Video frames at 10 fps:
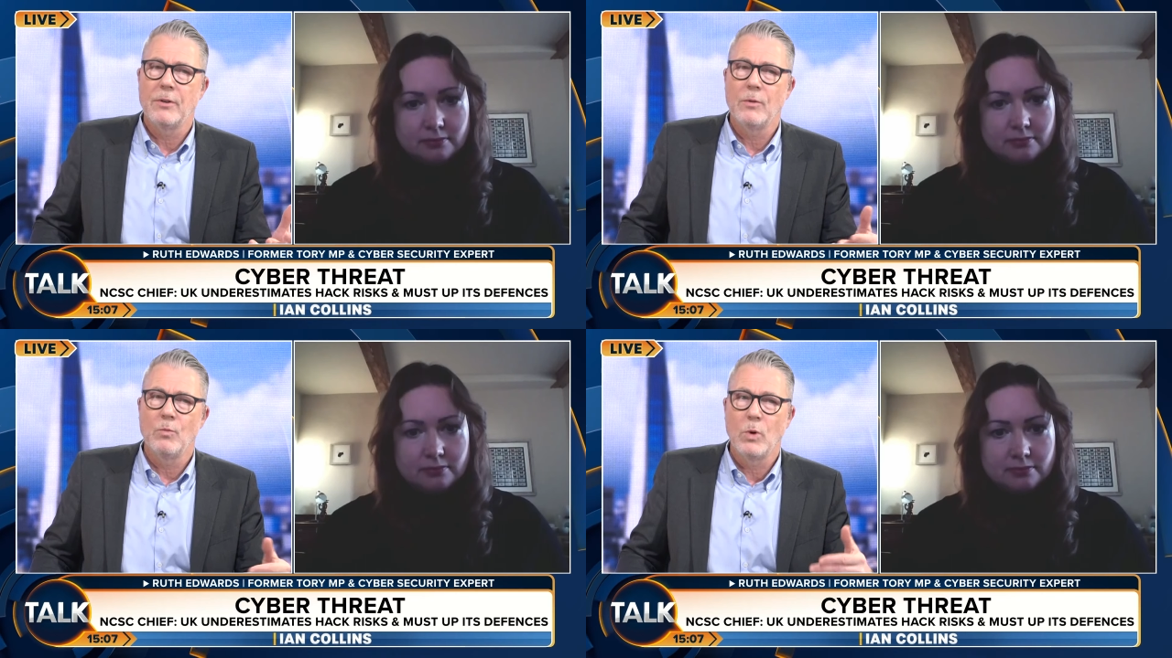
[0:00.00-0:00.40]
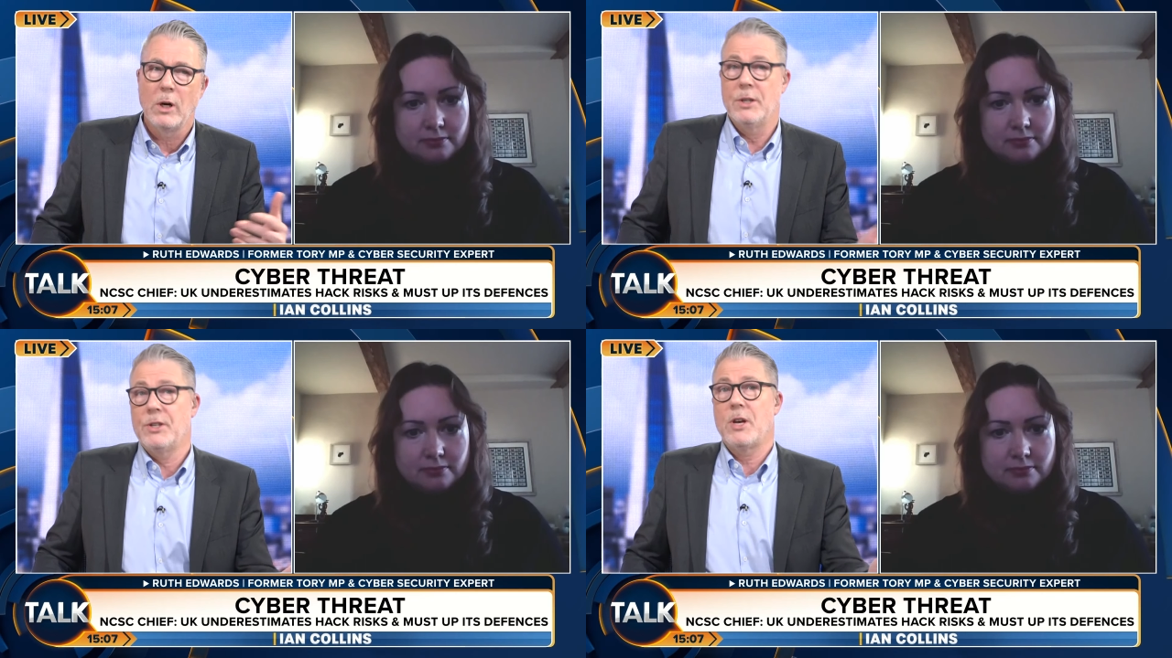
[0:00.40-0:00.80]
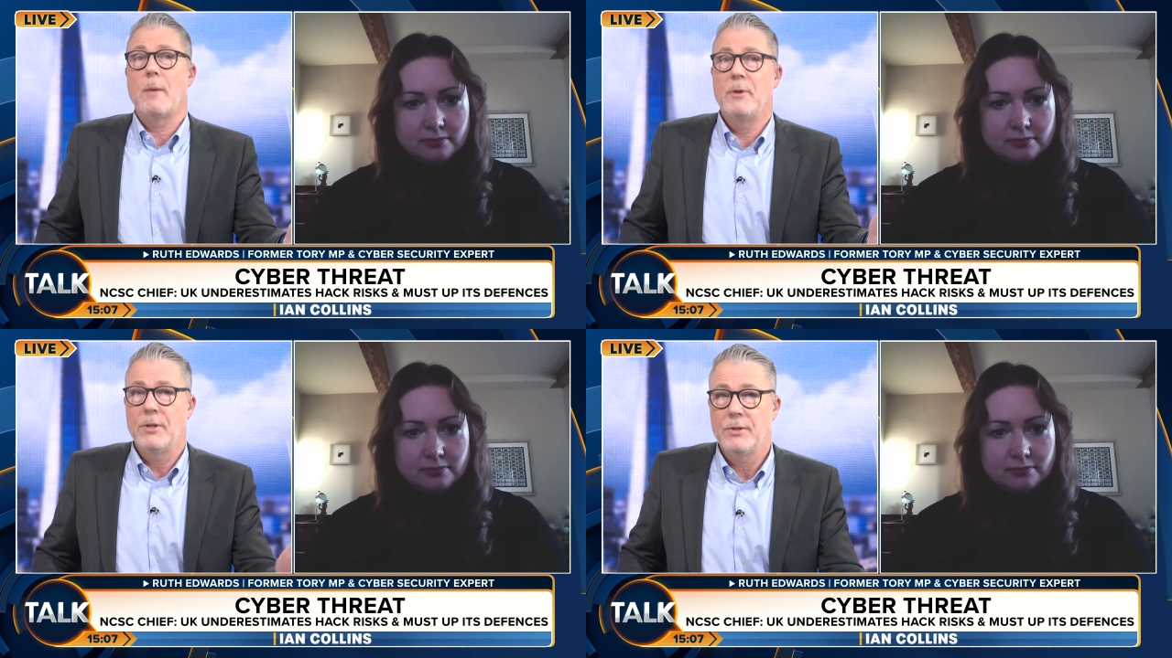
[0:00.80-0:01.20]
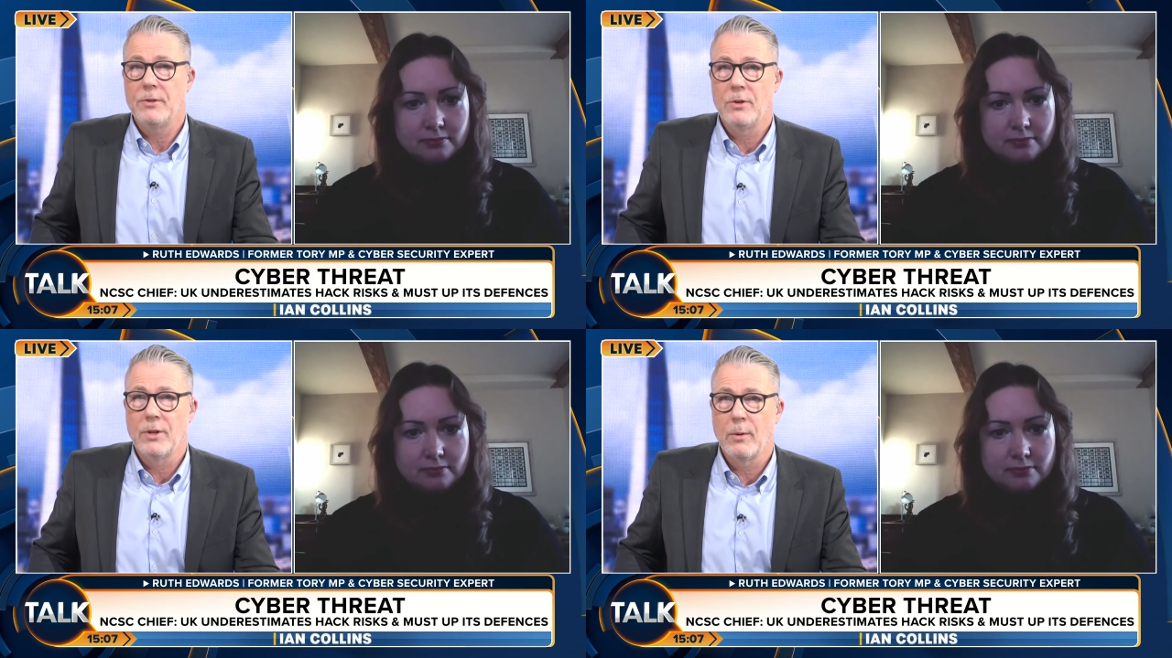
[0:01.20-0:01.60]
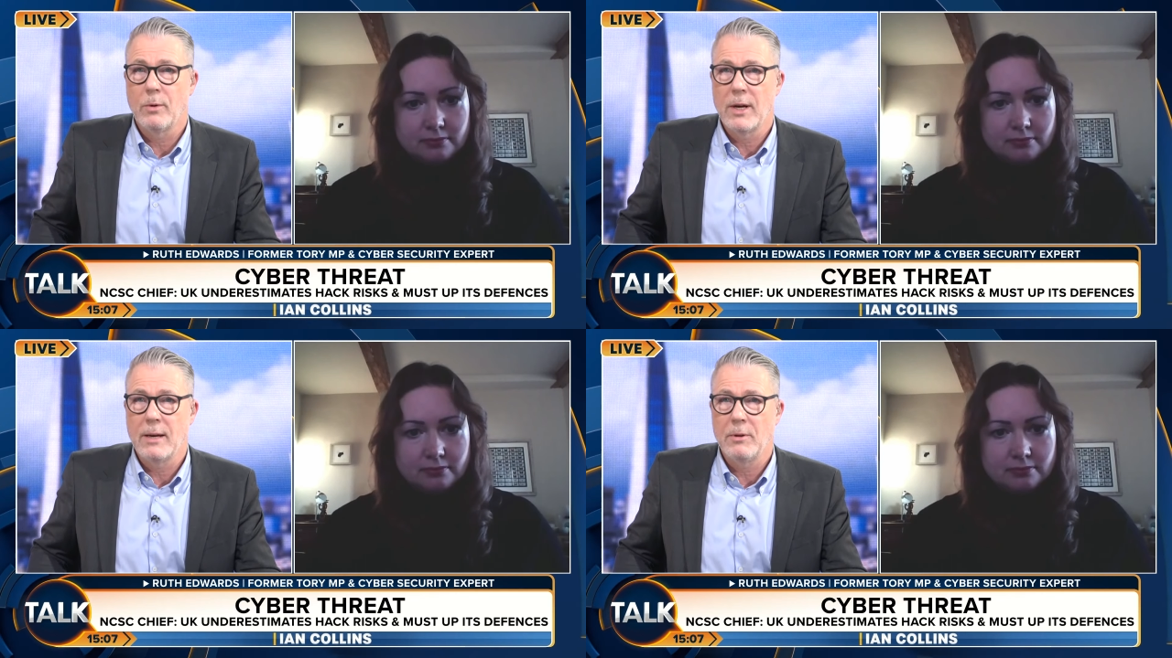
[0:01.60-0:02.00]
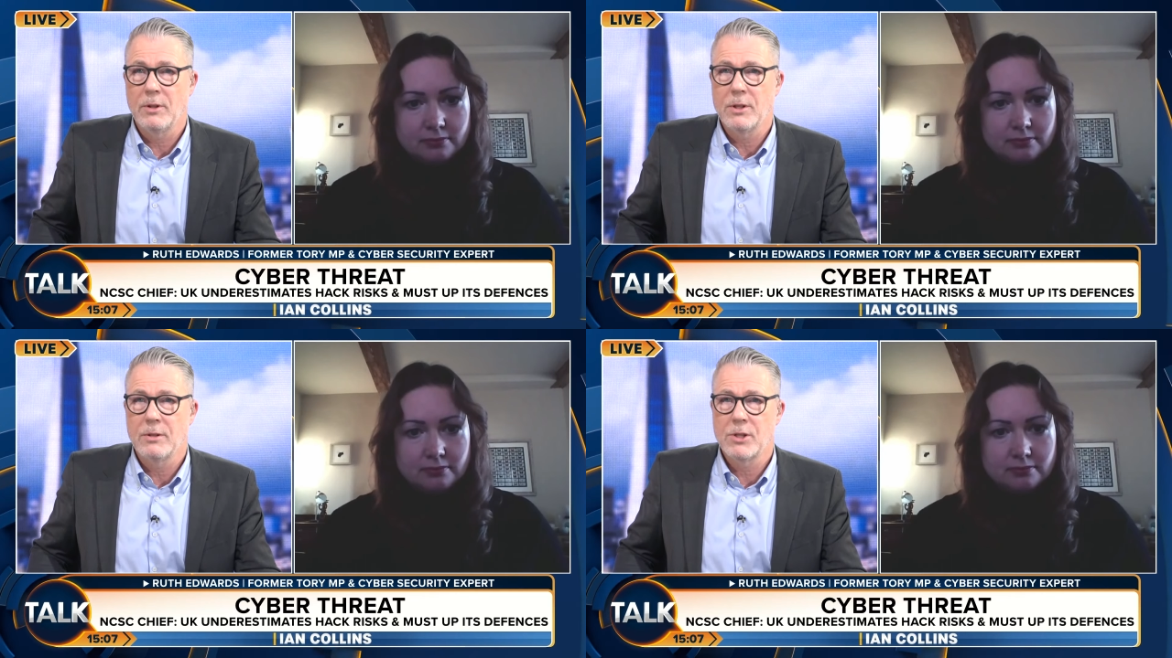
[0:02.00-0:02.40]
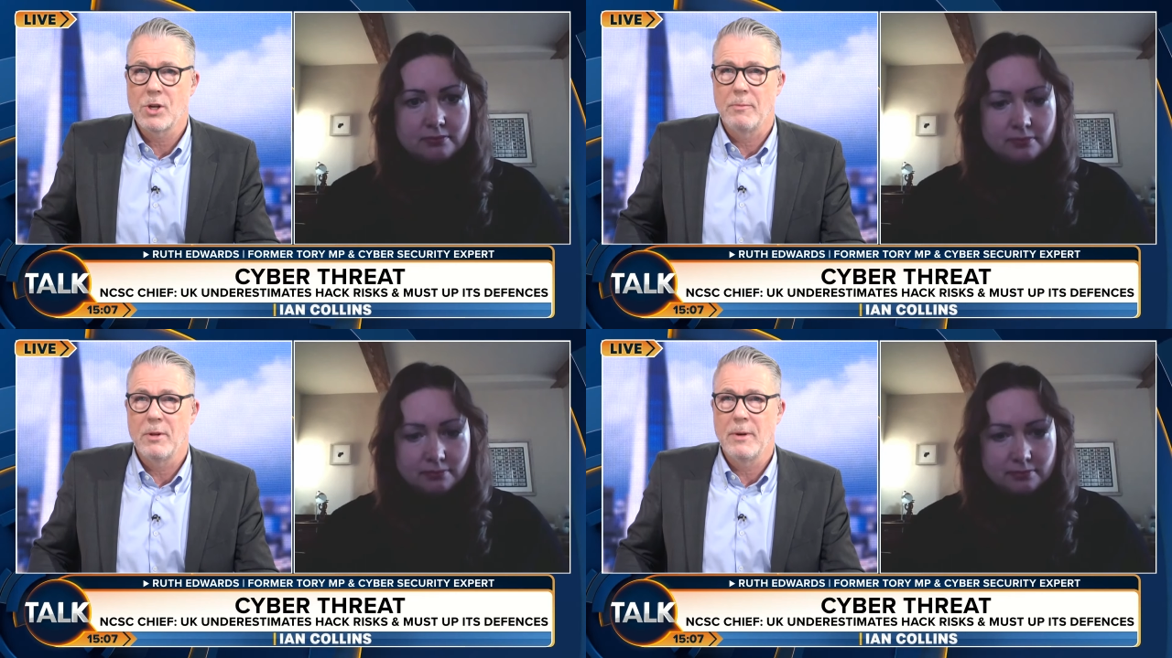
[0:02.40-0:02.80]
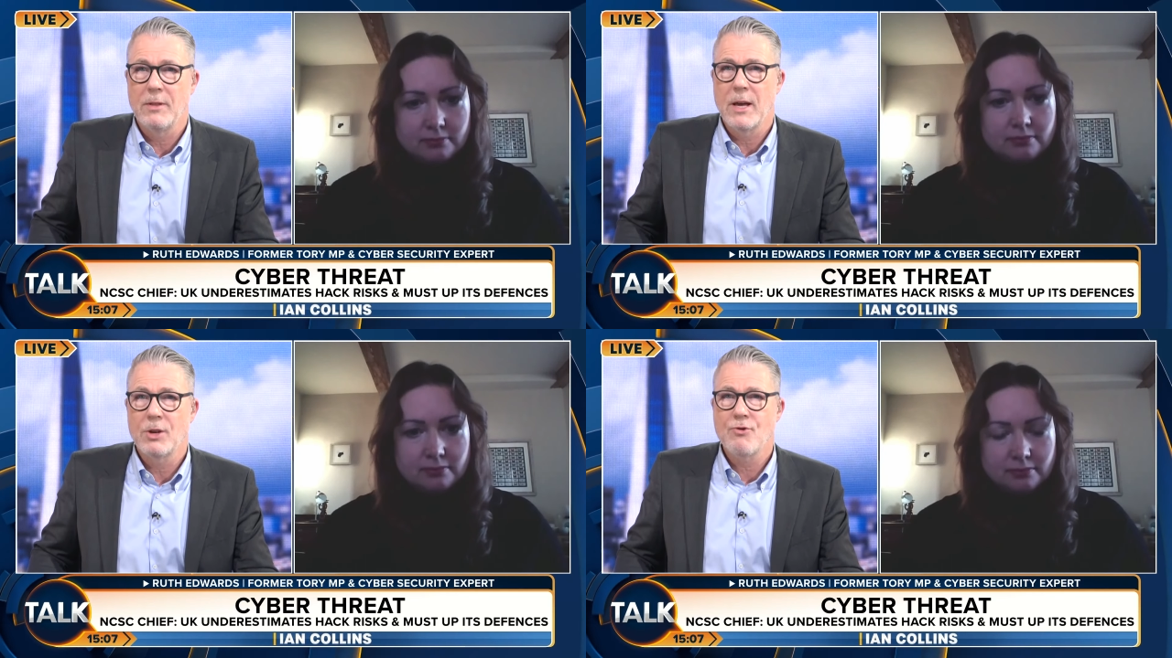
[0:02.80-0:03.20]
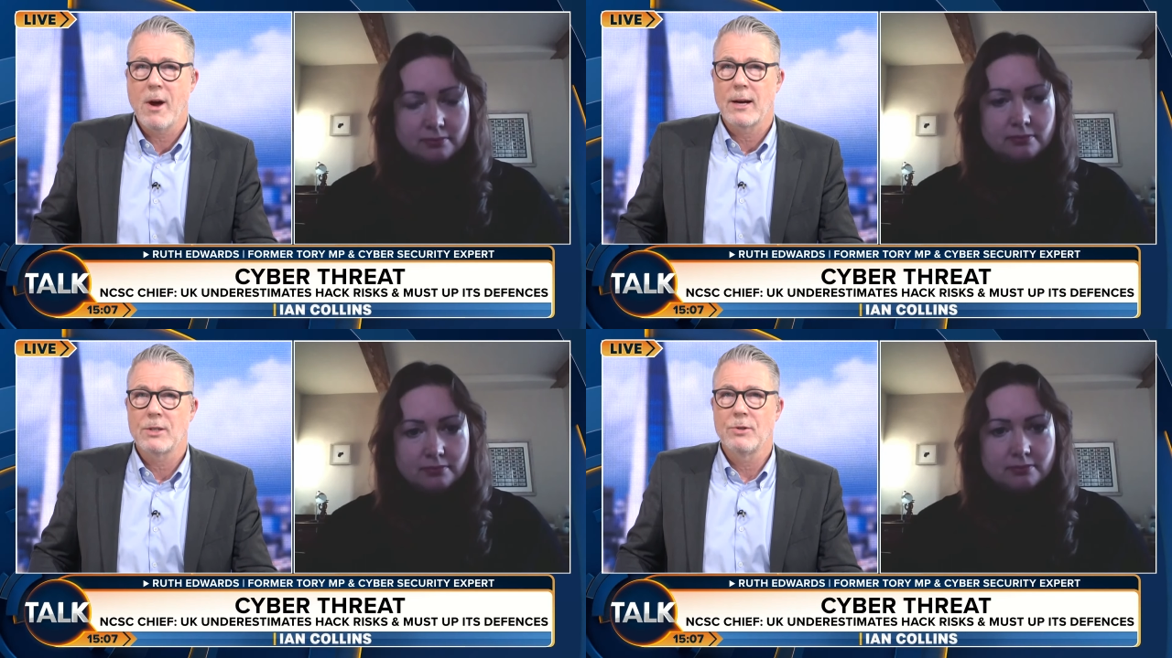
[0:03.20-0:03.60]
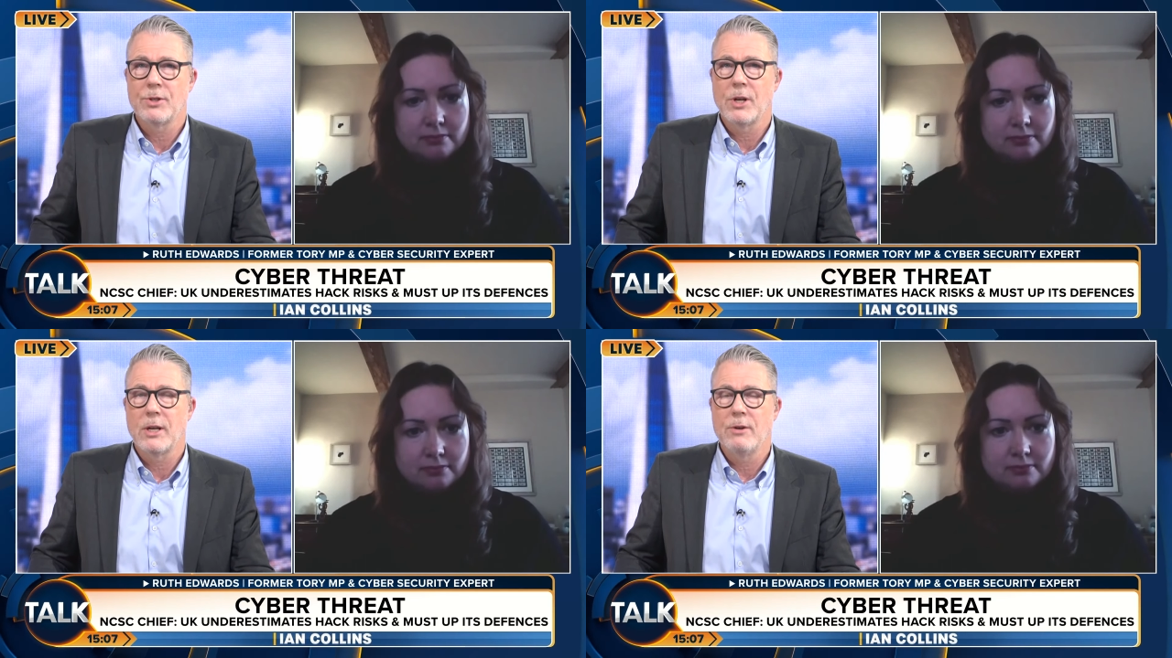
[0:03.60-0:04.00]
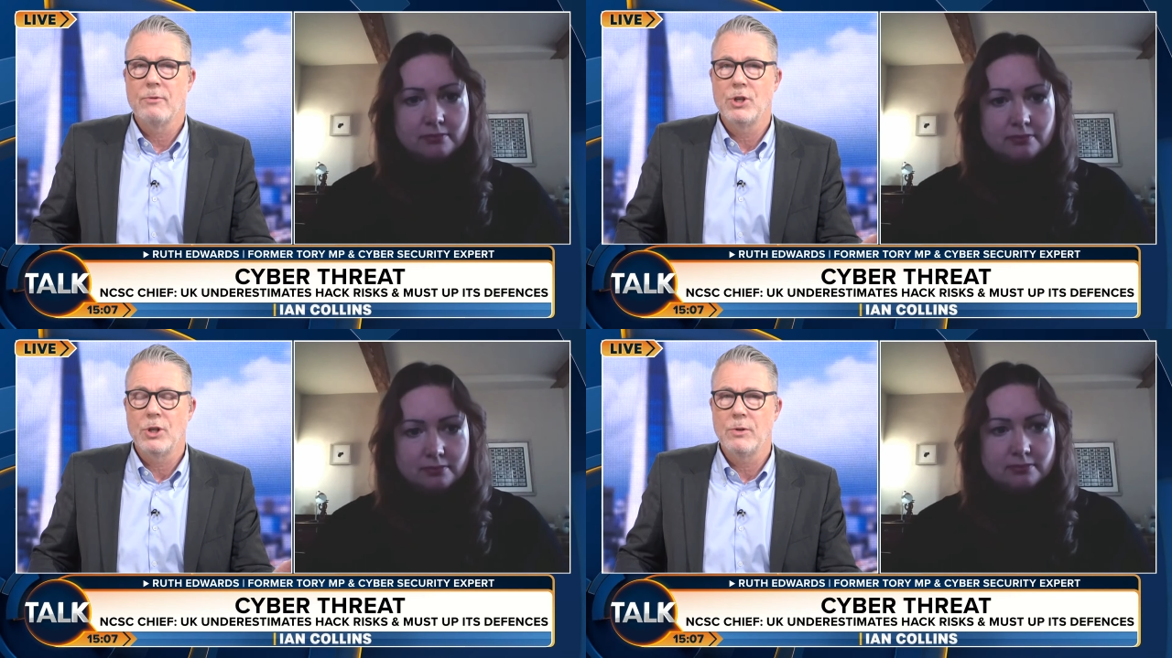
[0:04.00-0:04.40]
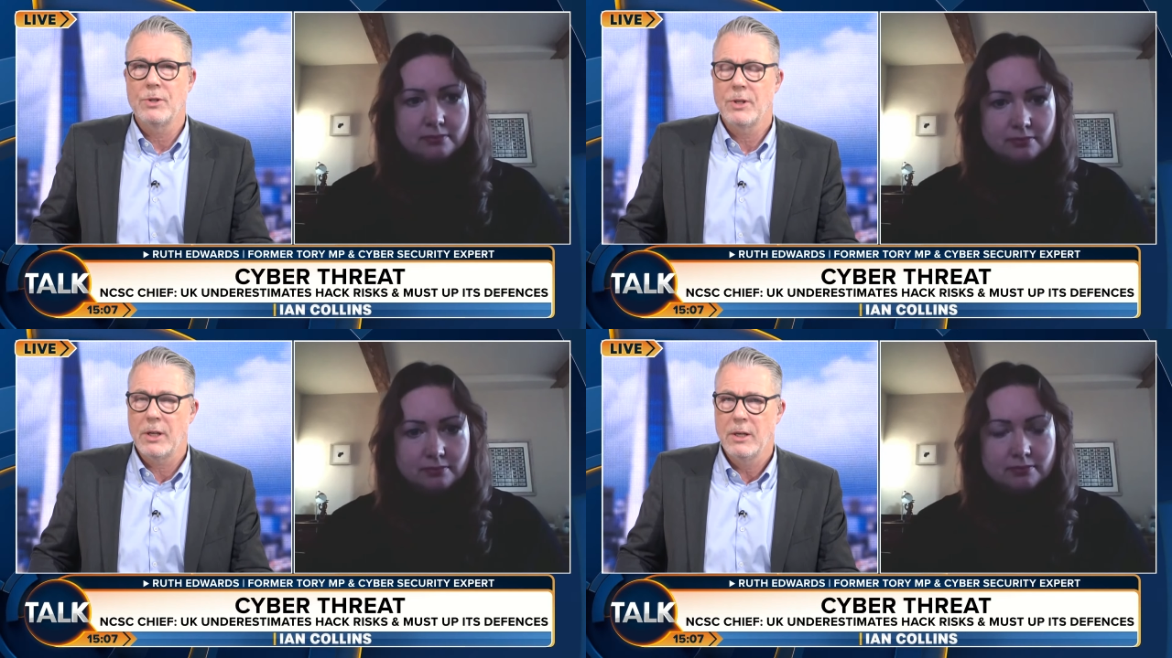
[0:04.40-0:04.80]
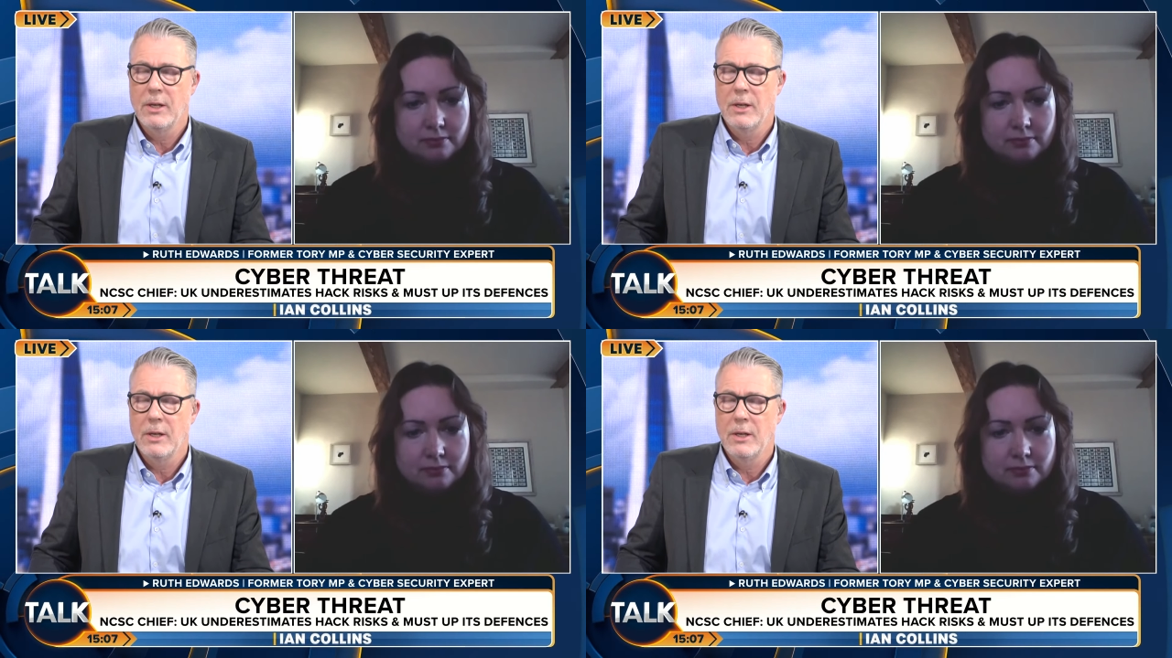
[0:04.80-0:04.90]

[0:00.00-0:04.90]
Speaker 1: that were scuppered or they were able to stop them in their tracks or certainly reduce the